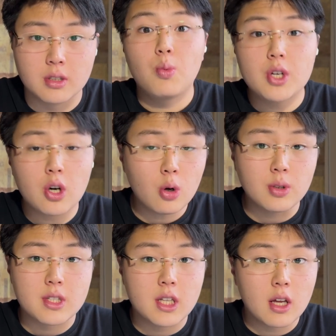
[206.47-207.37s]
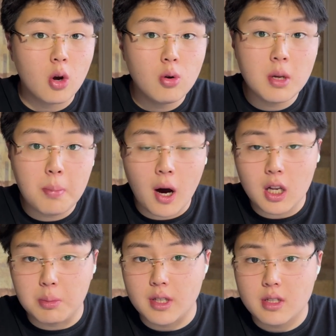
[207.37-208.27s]
which holds that only
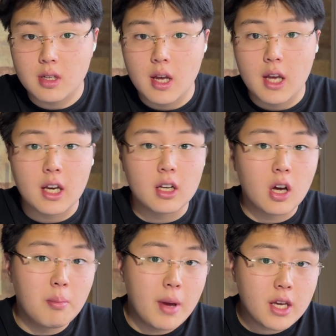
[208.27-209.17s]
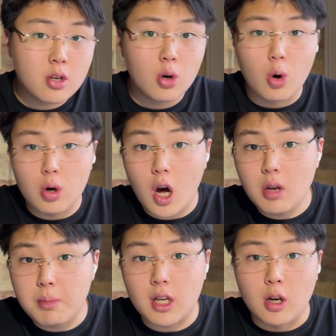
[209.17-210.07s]
Parliament can make or
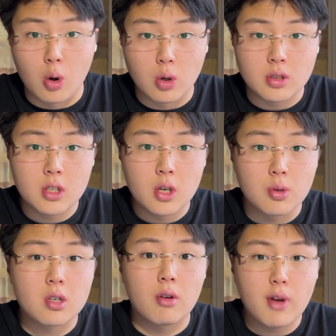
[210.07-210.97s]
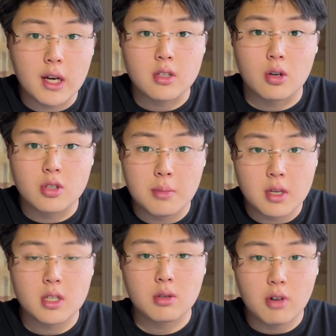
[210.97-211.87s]
unmake laws which affect our
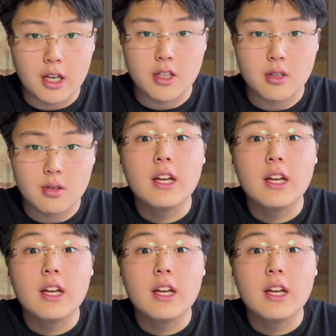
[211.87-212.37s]
domestic rights.